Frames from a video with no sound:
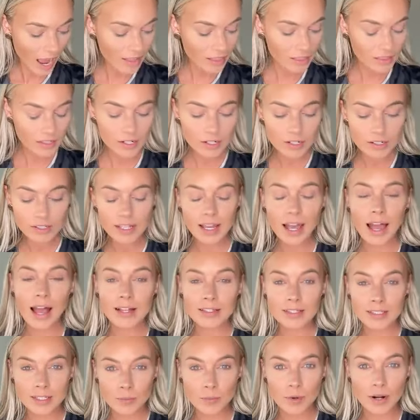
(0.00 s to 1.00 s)
I literally
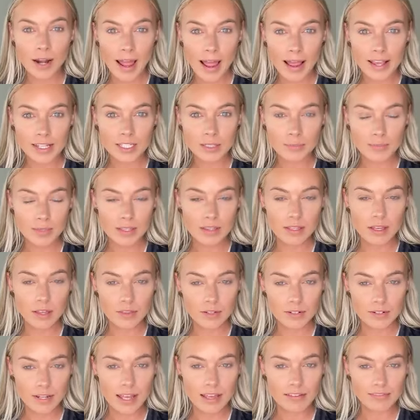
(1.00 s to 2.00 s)
had someone ask me the
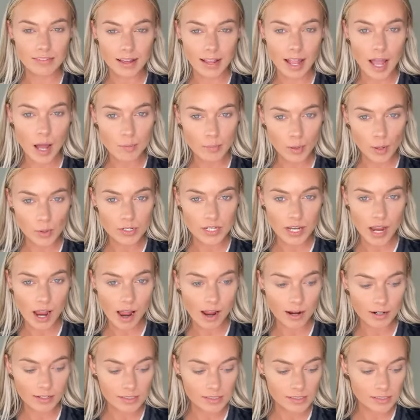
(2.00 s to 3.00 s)
other day if I got
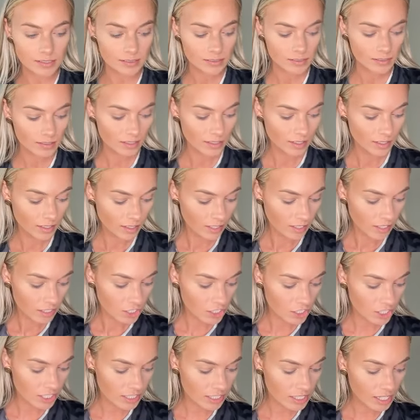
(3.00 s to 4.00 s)
Botox.
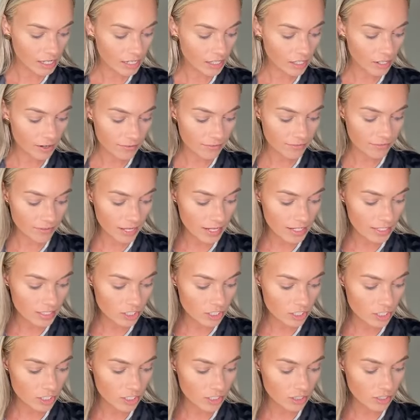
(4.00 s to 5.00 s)
She's like, "Your
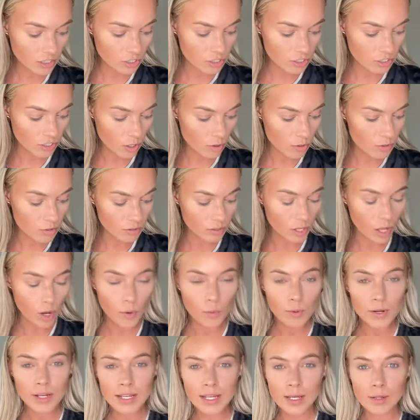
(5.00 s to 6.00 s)
face just looks so
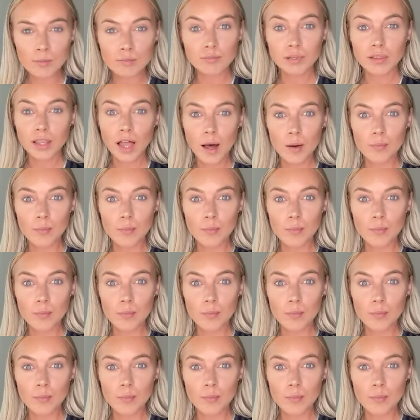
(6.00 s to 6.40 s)
glowy and